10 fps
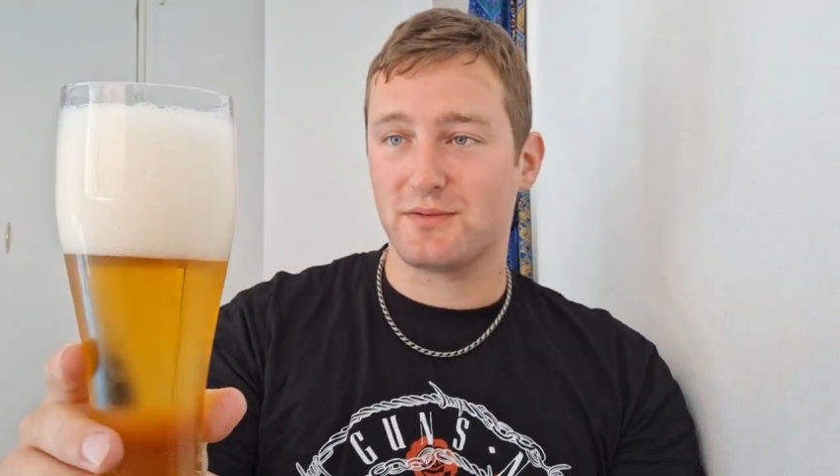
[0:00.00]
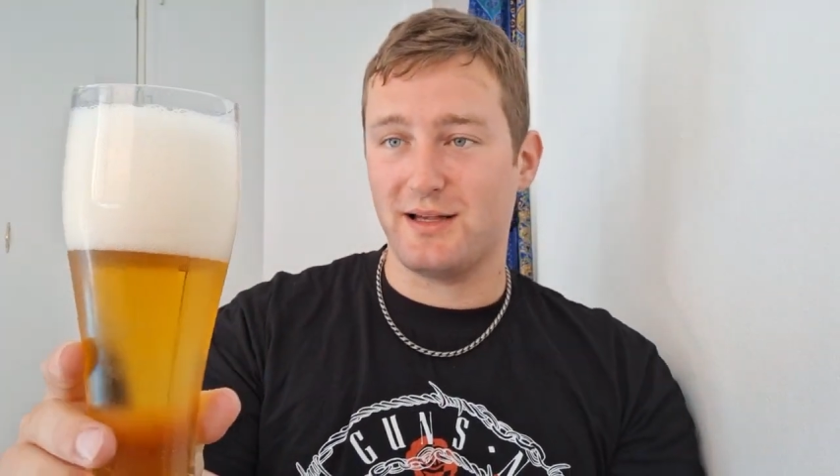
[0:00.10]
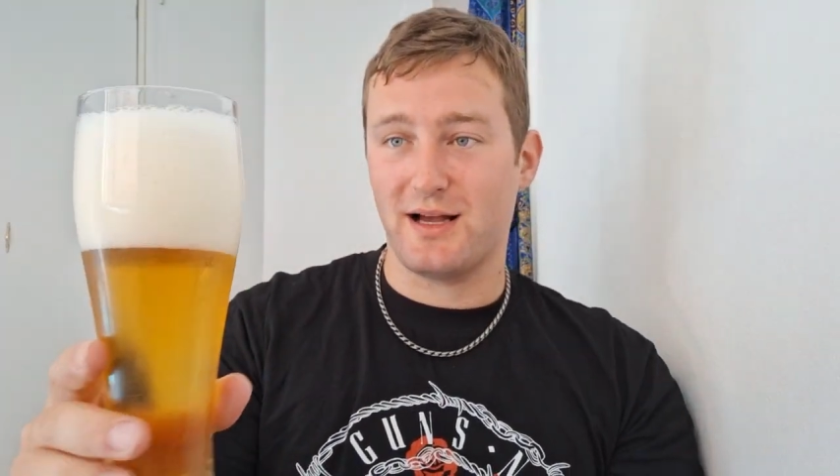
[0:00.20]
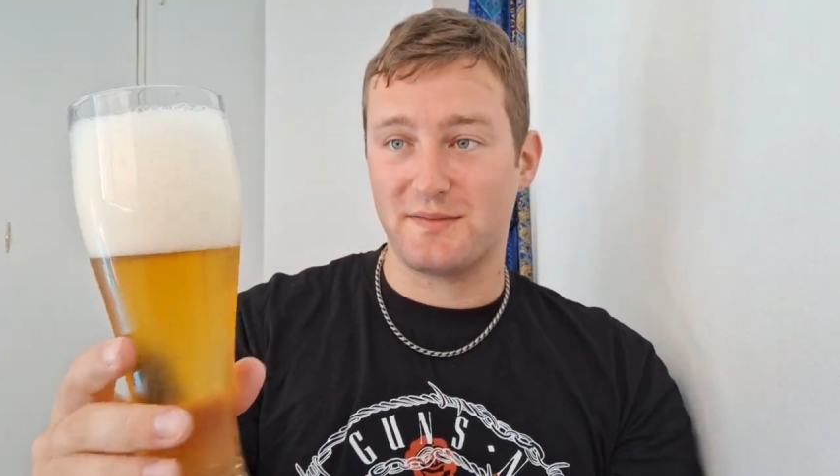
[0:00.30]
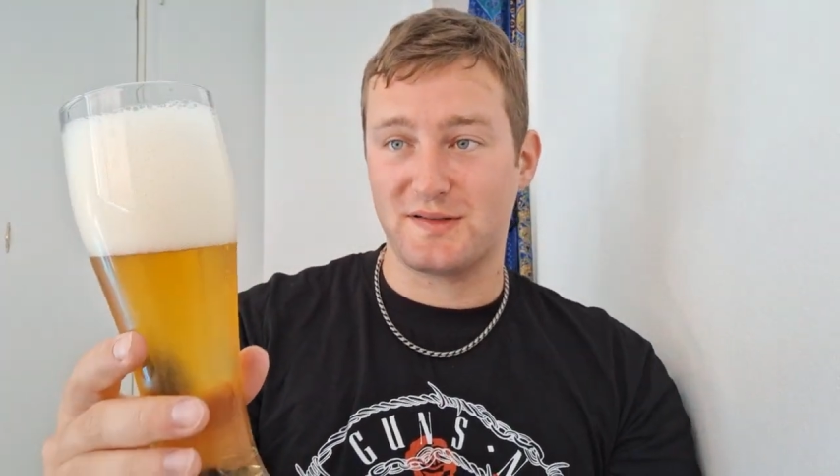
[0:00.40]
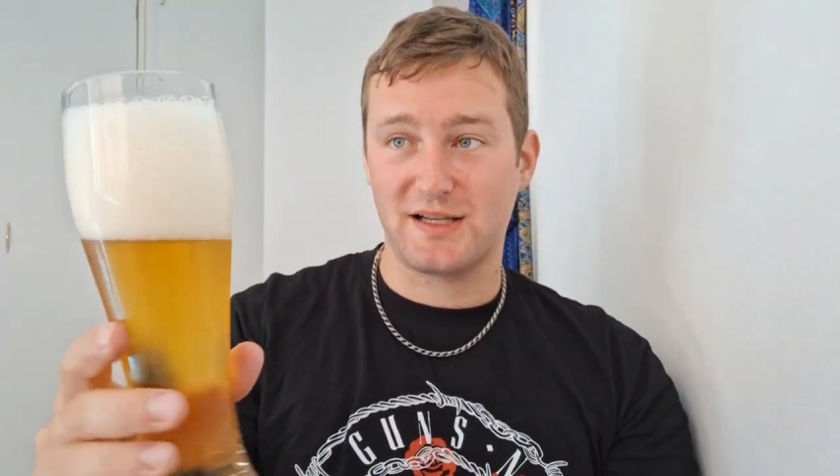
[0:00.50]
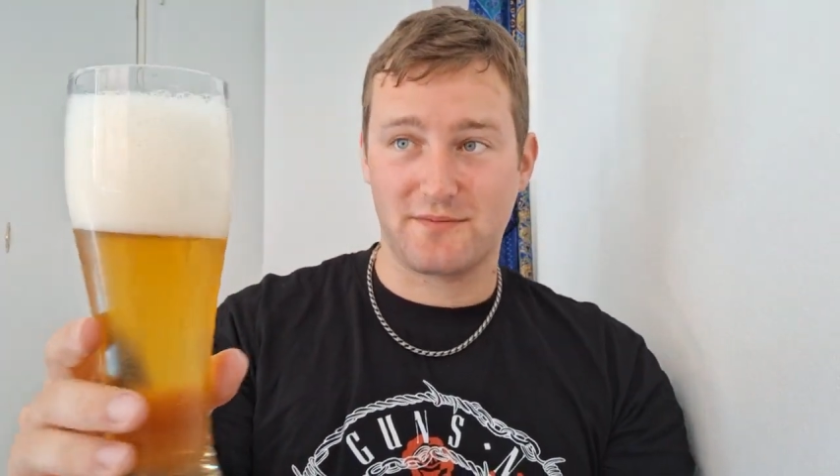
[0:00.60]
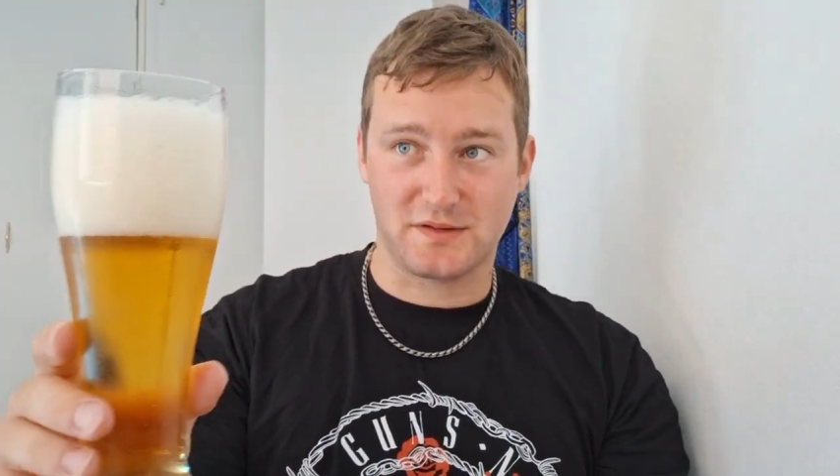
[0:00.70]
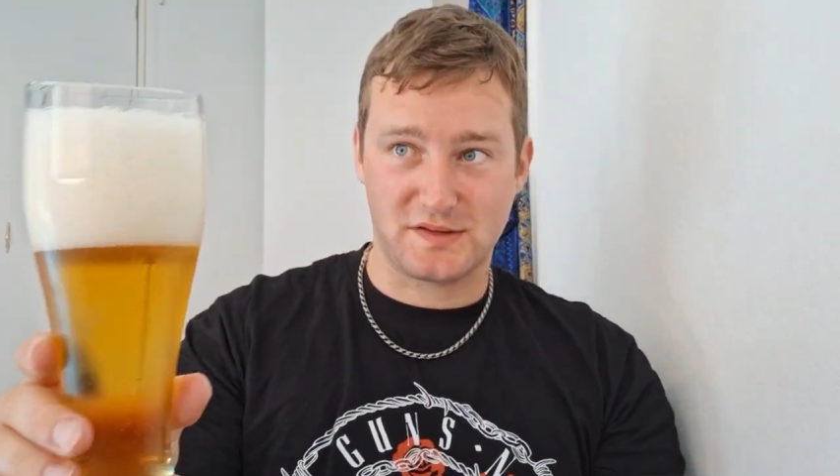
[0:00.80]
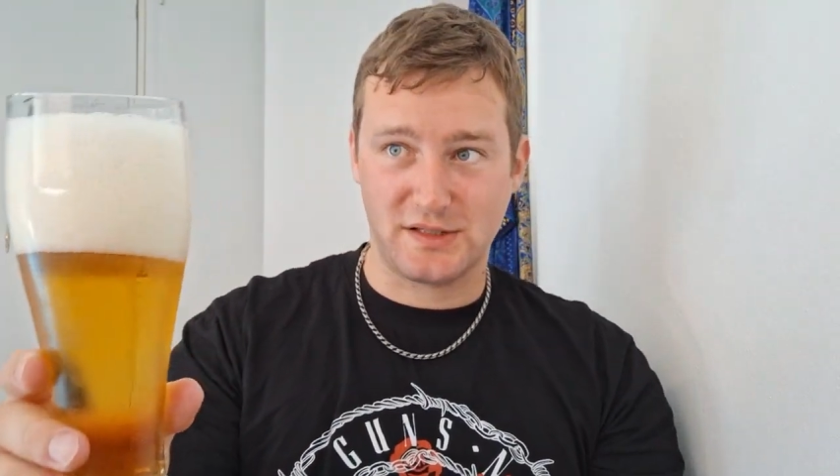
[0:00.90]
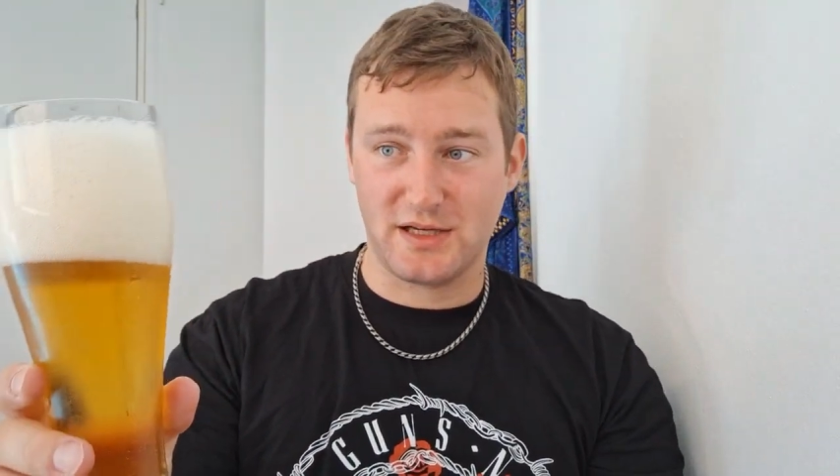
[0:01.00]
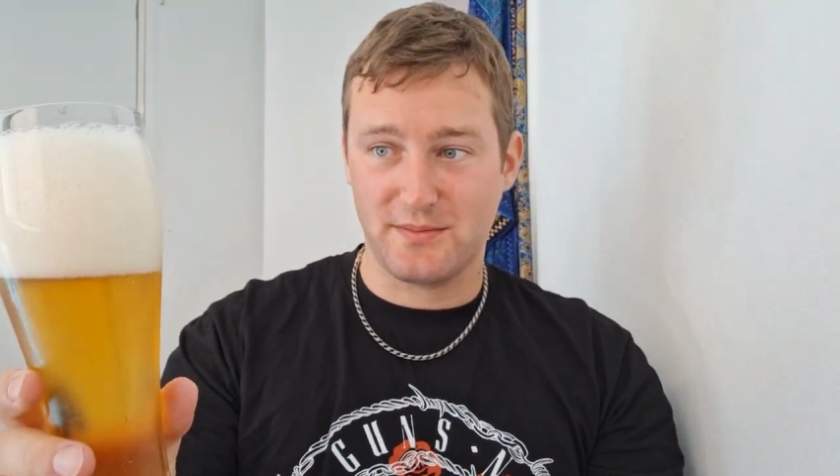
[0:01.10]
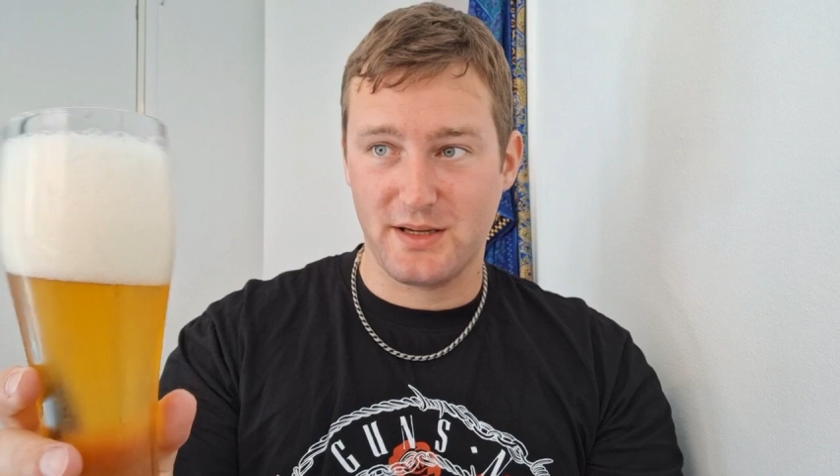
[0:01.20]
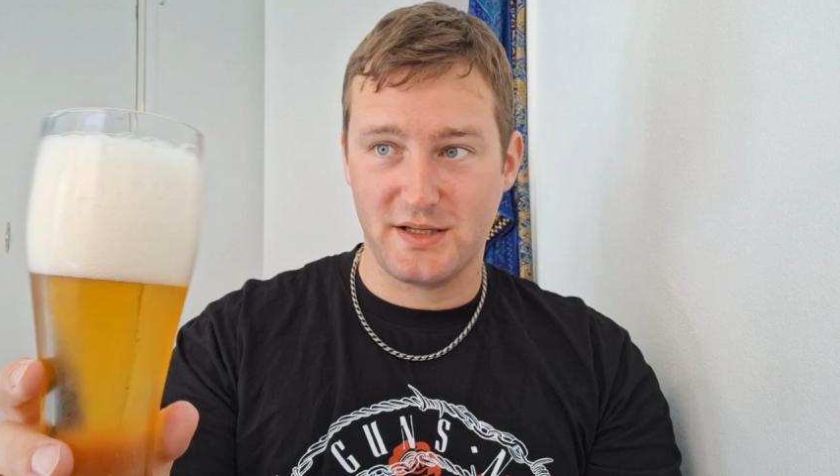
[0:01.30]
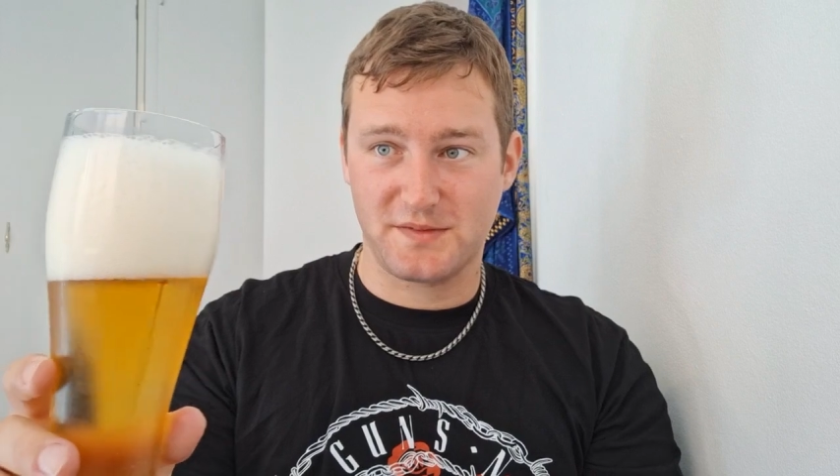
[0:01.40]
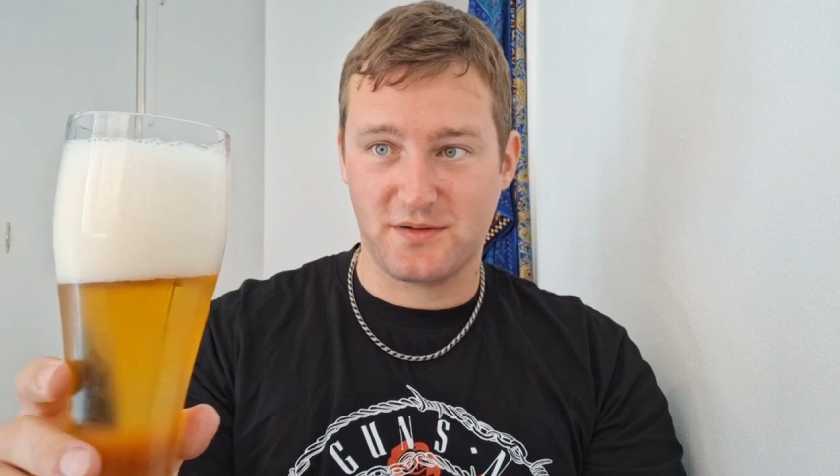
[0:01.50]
we have several centimetres,